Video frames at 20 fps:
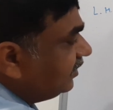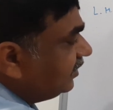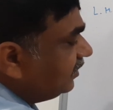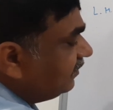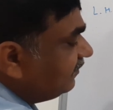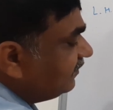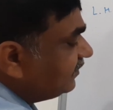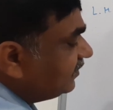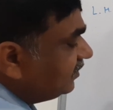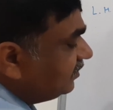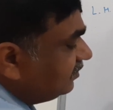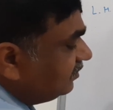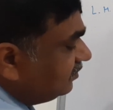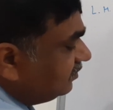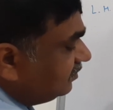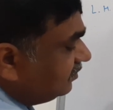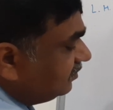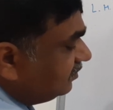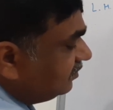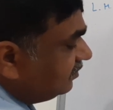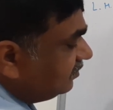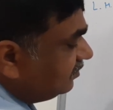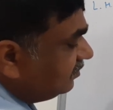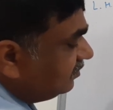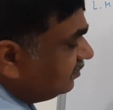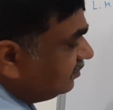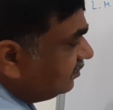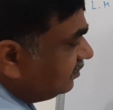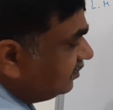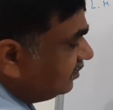division
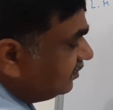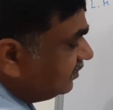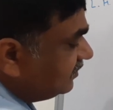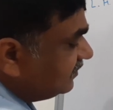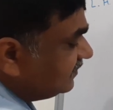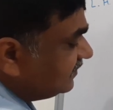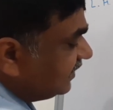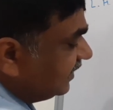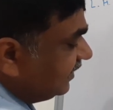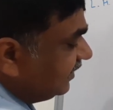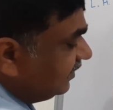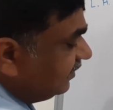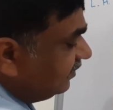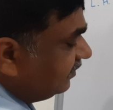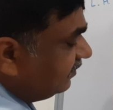sin A.